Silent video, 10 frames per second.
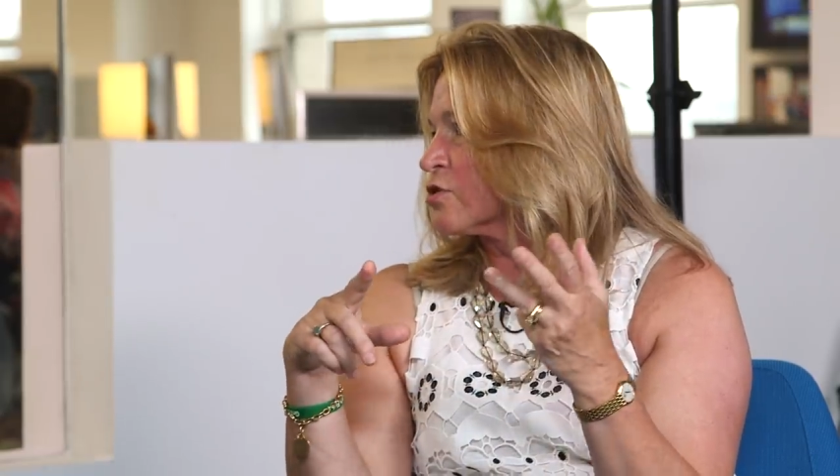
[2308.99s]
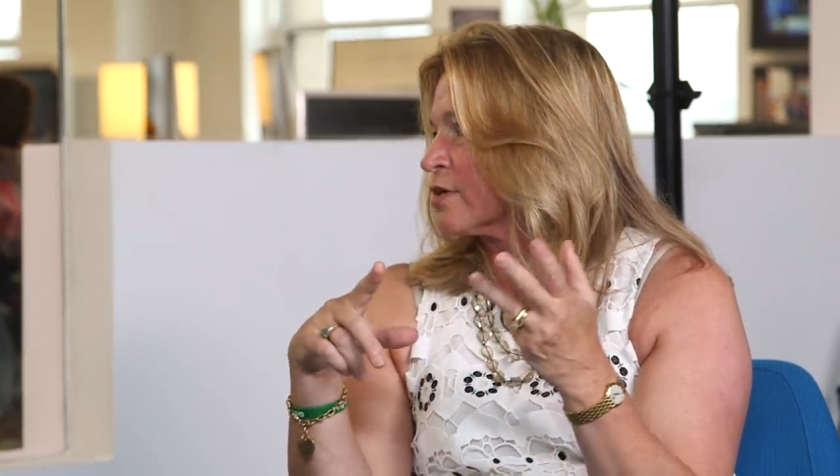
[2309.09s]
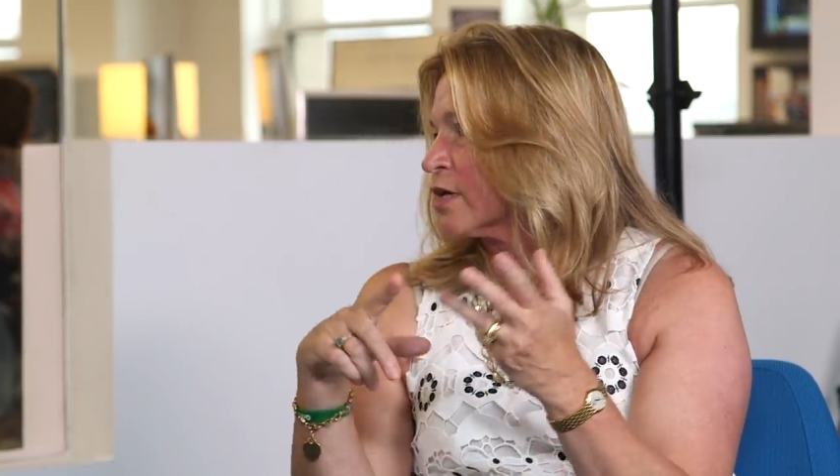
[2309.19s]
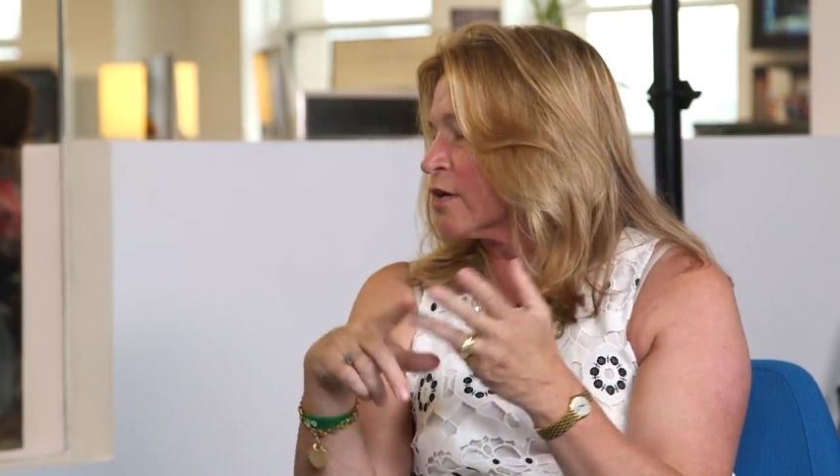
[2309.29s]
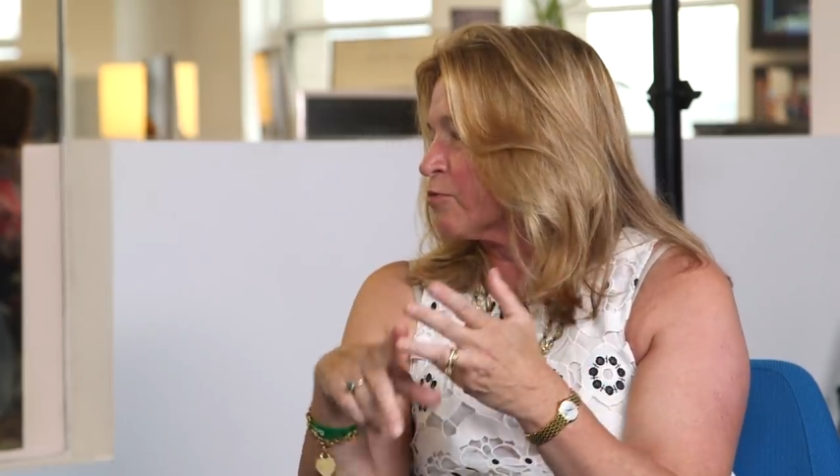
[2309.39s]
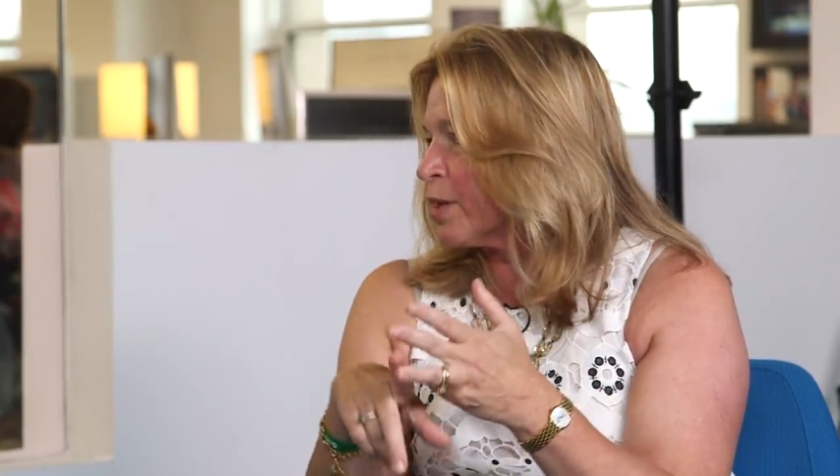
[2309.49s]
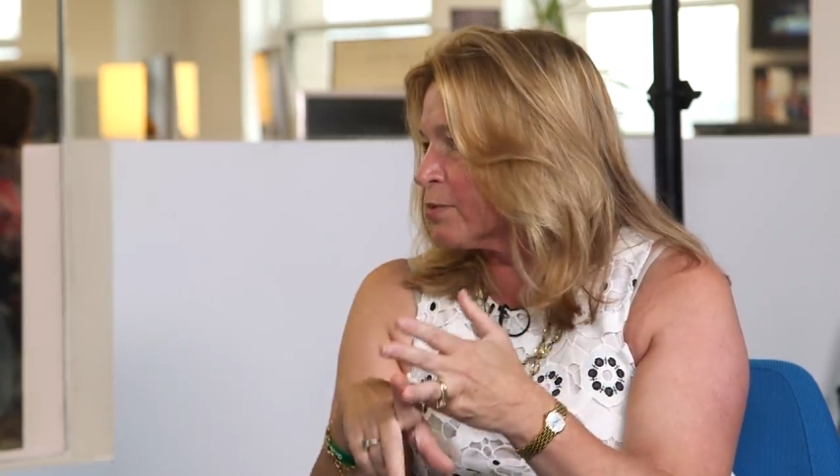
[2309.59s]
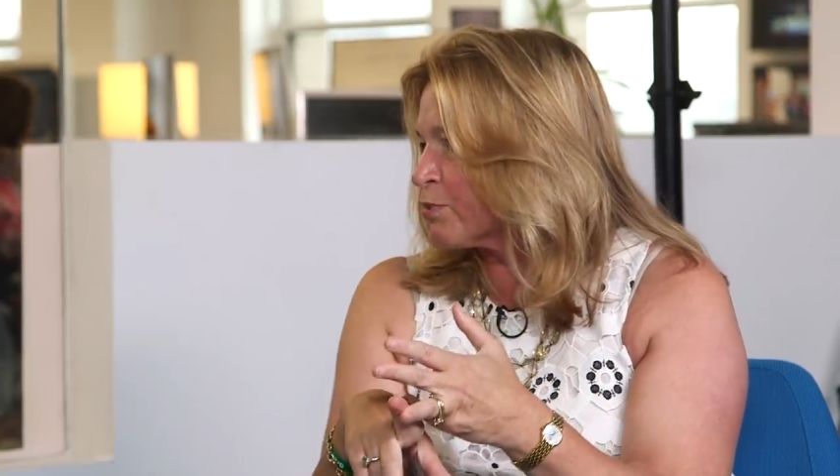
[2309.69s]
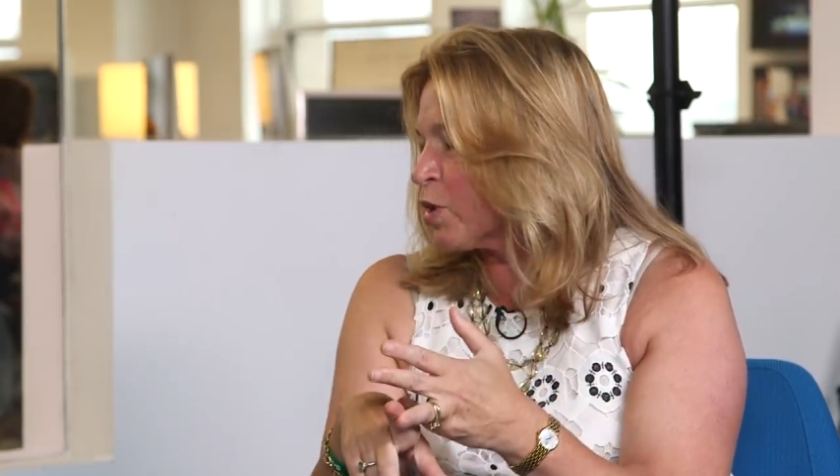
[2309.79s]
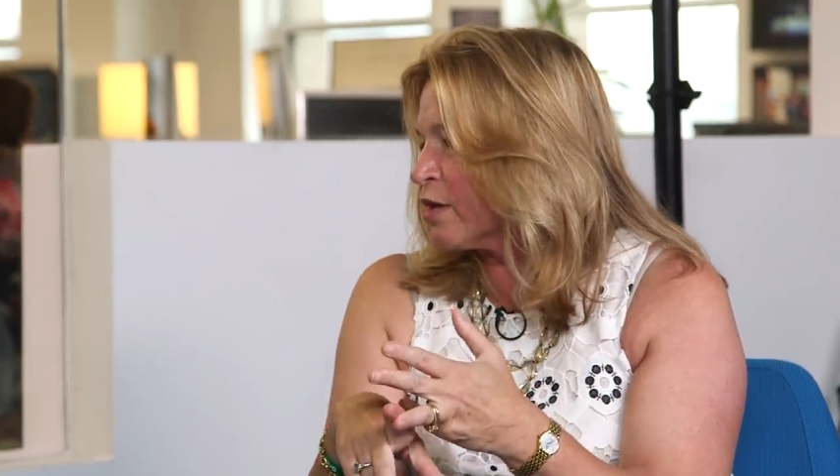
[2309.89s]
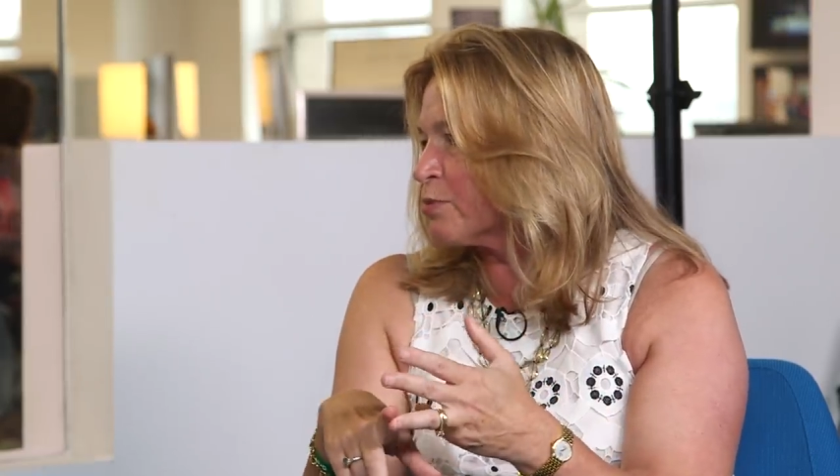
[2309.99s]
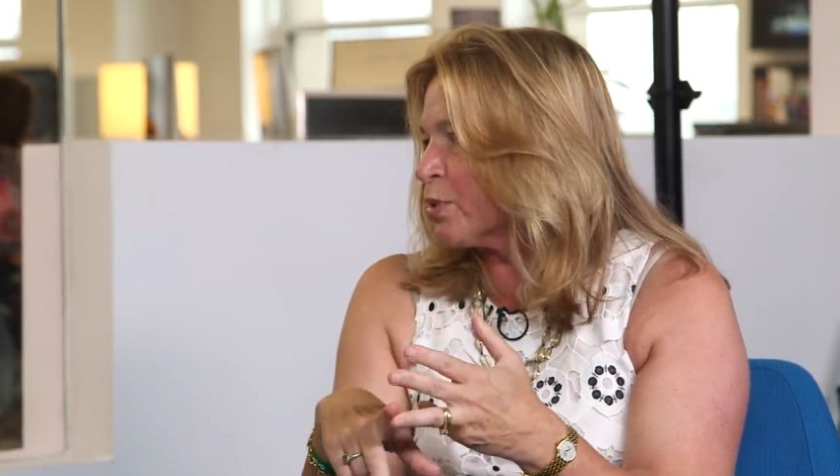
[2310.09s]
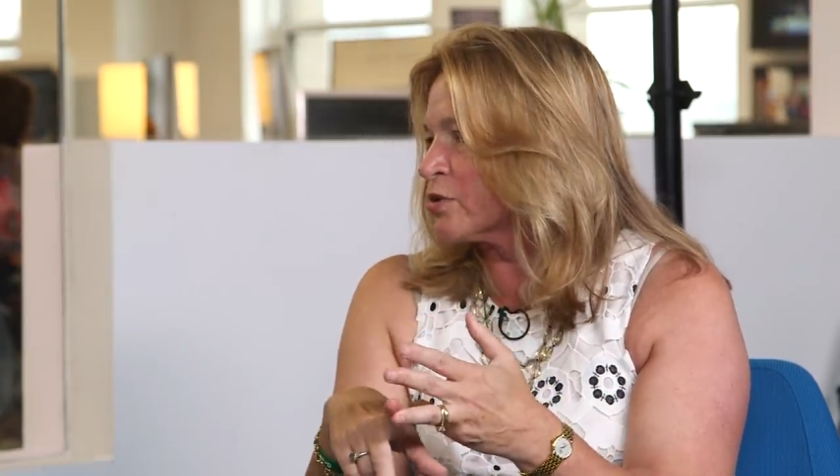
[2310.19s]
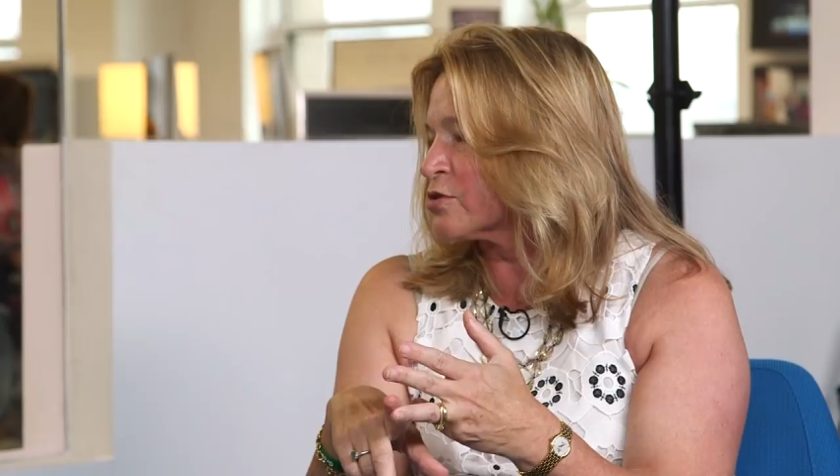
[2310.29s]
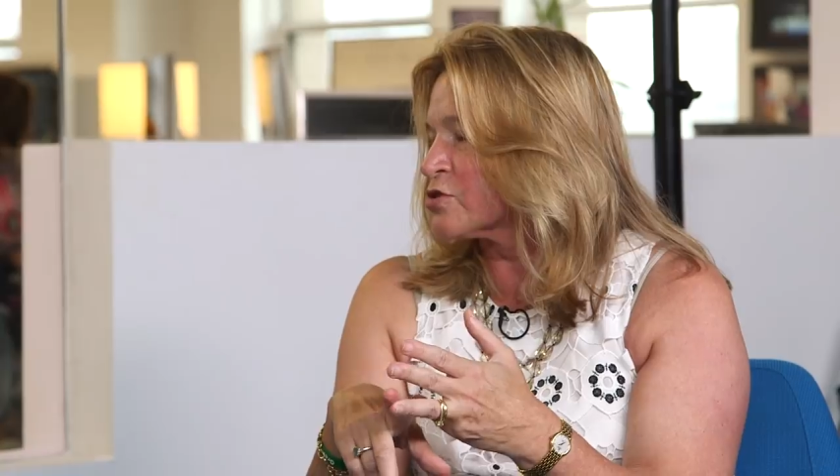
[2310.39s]
You're going to have public-private
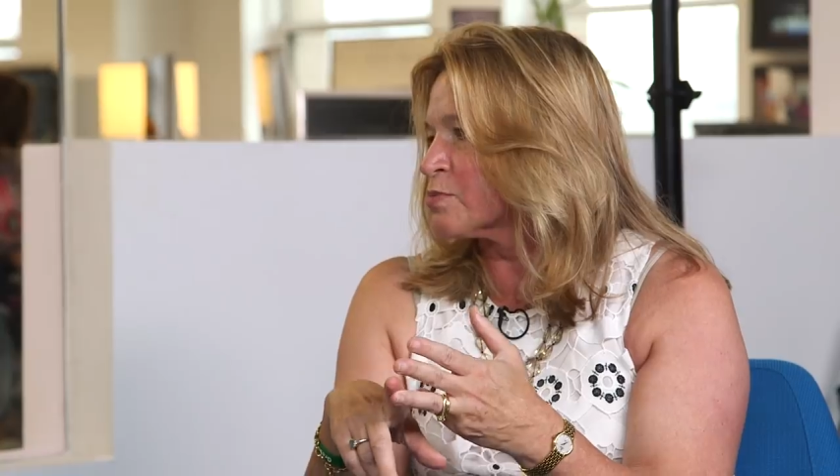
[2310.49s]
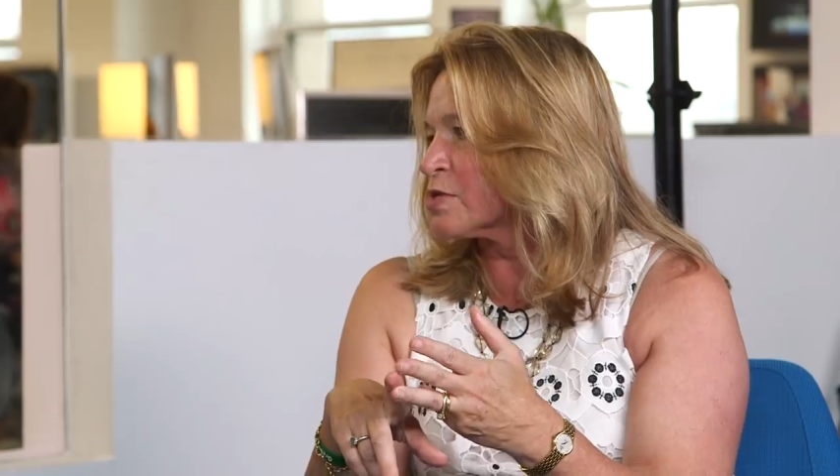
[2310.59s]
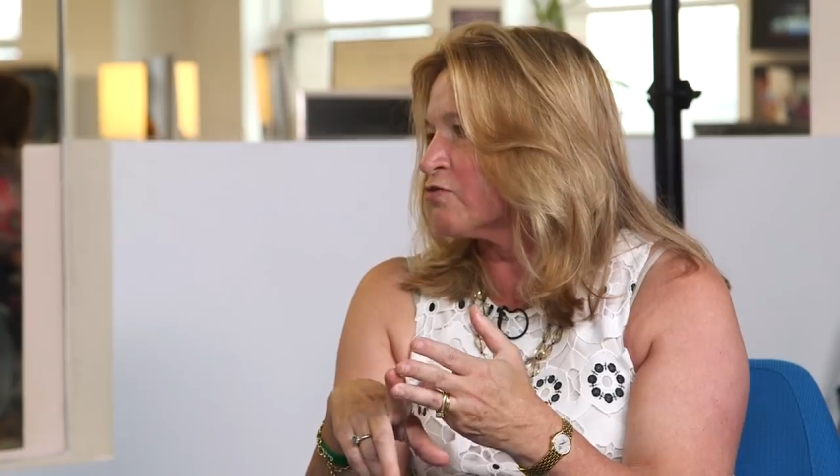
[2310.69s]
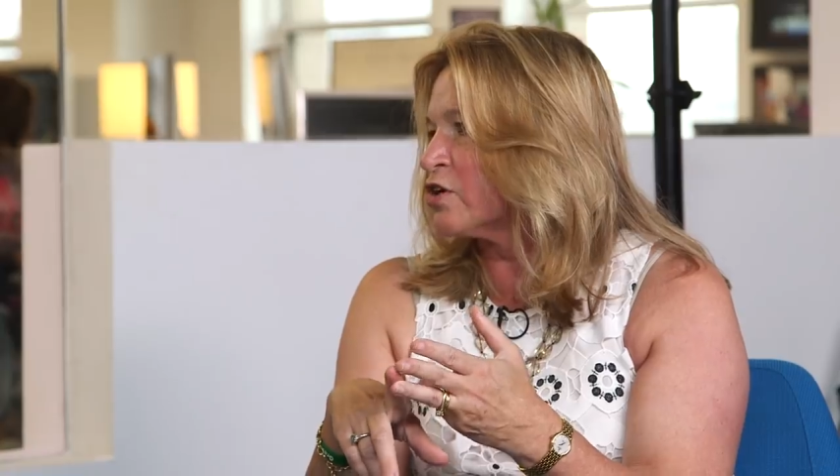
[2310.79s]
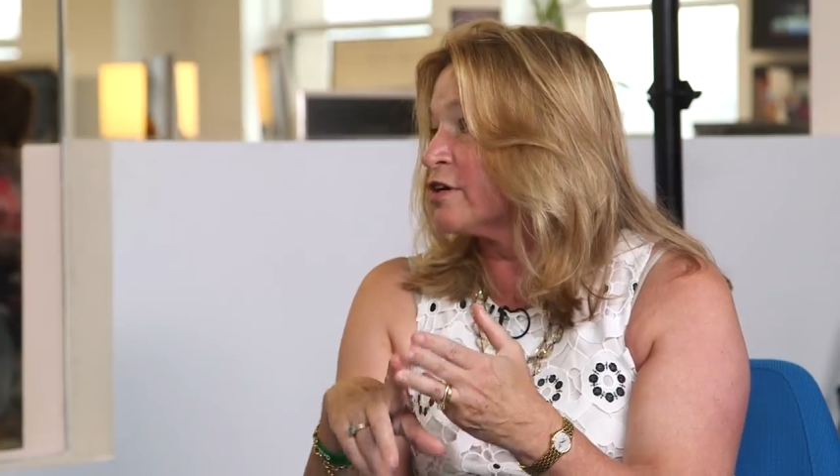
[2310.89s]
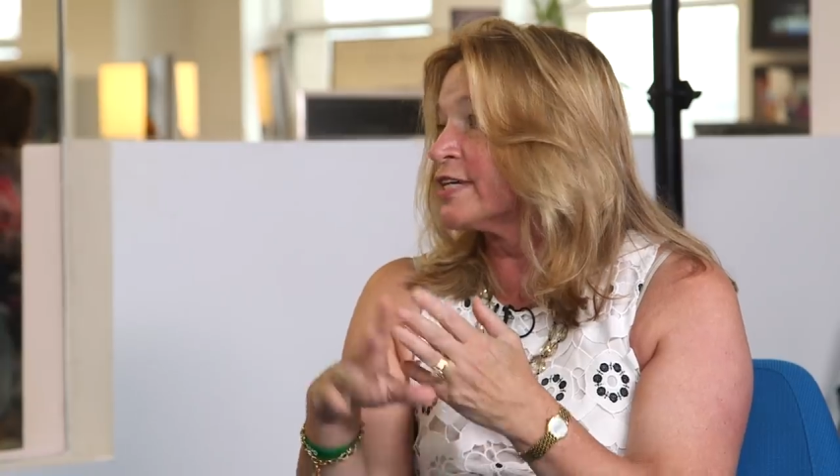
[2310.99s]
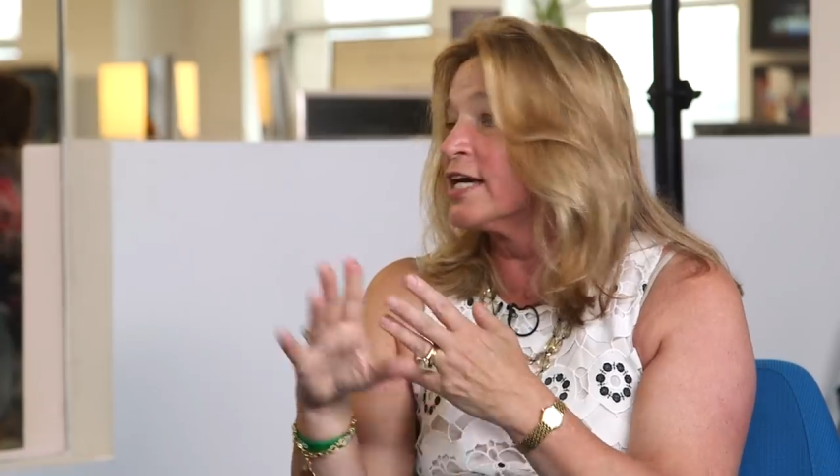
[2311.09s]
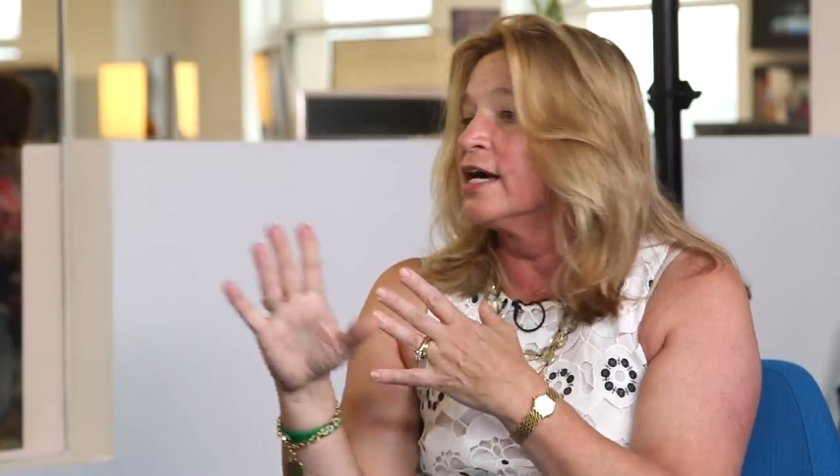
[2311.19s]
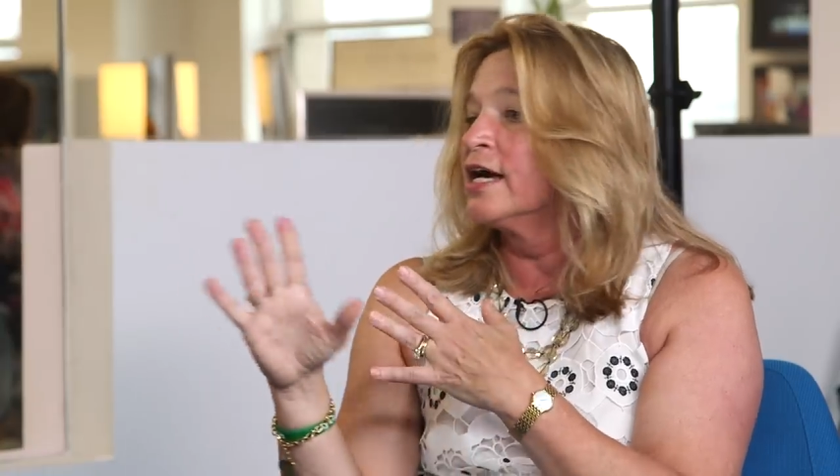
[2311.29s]
partnerships involved.